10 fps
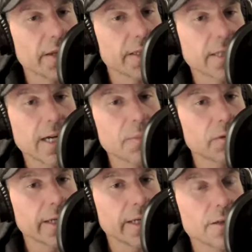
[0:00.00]
things
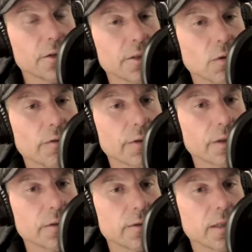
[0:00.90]
happen, right? Injuries,
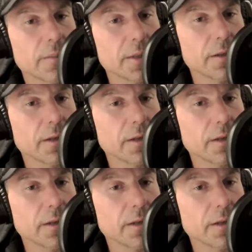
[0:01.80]
overuse, and I mean,